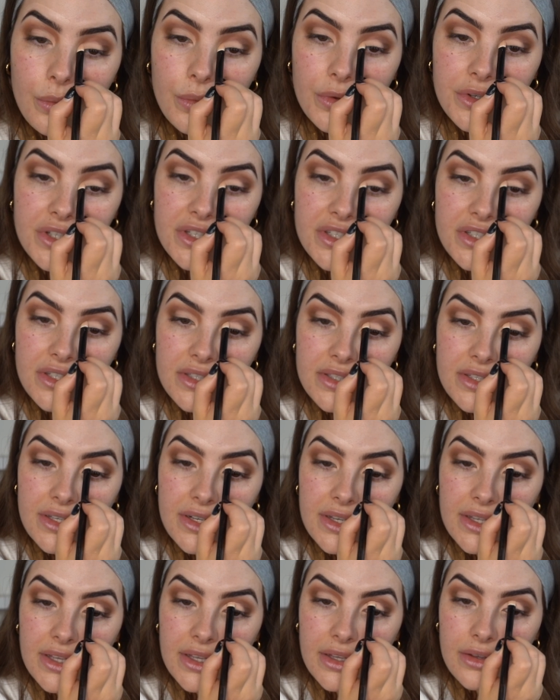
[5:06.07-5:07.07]
which is just
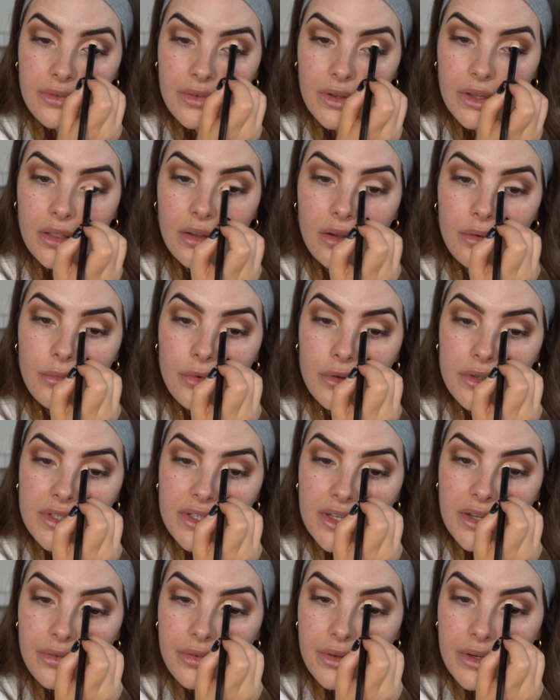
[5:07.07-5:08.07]
going to give a lot more
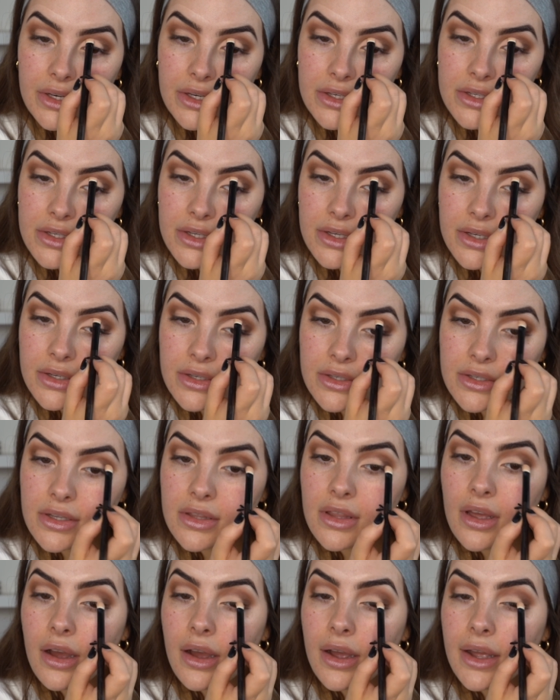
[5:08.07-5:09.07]
definition to
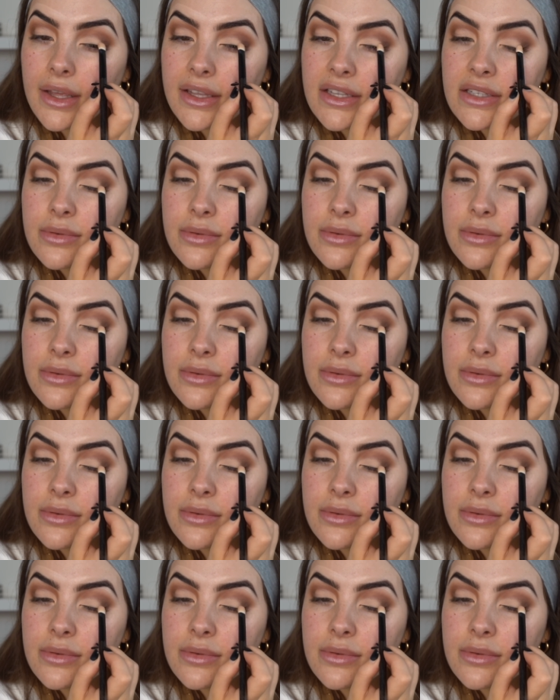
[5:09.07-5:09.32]
the eye,